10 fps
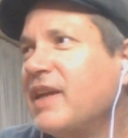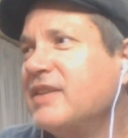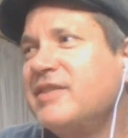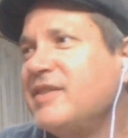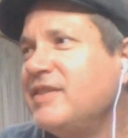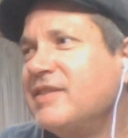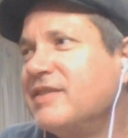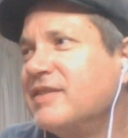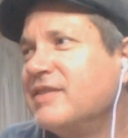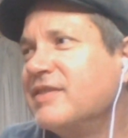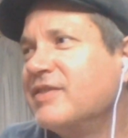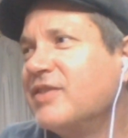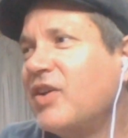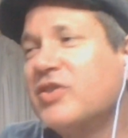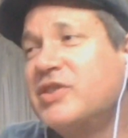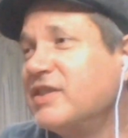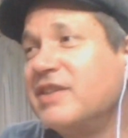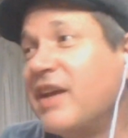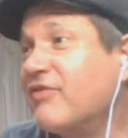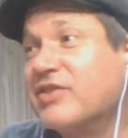Has she... Oh, she's
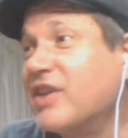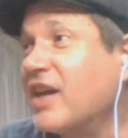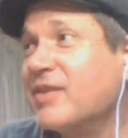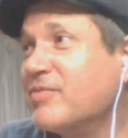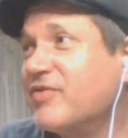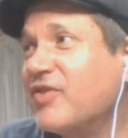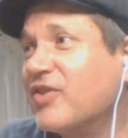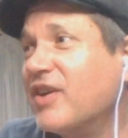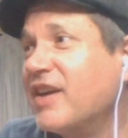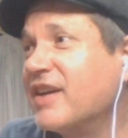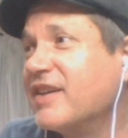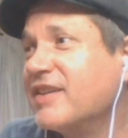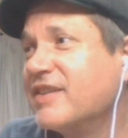never done it before, eh?